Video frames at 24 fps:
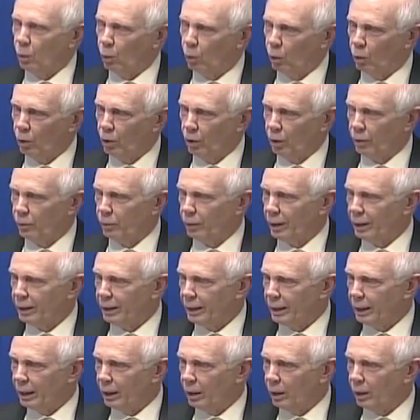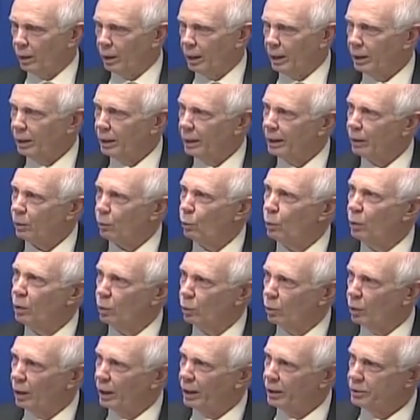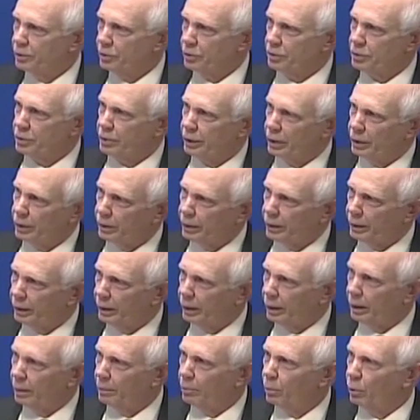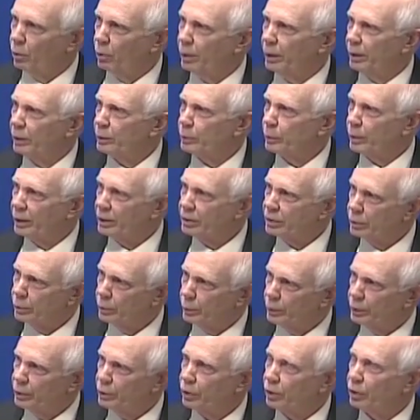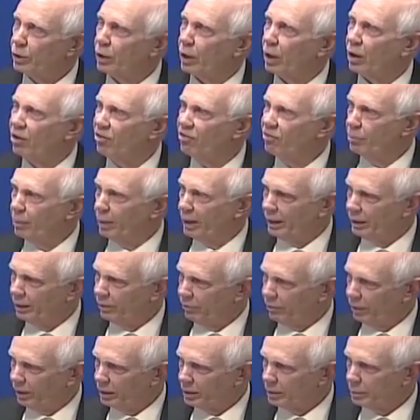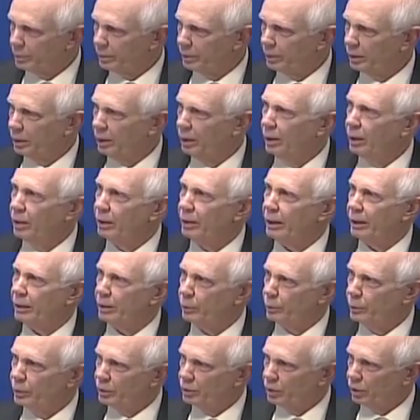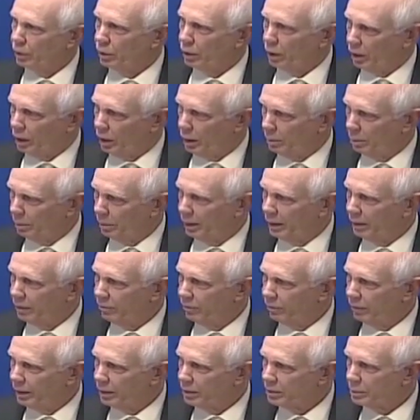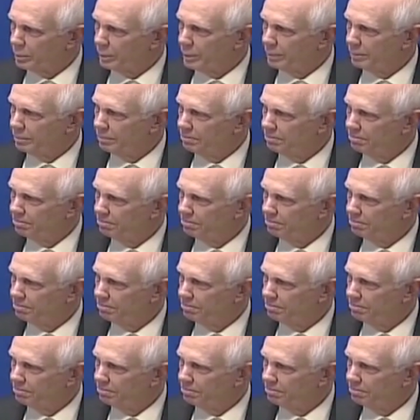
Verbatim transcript: world right now I like Will Rogers theory I'm more interested in the return of my investment than the return on my investment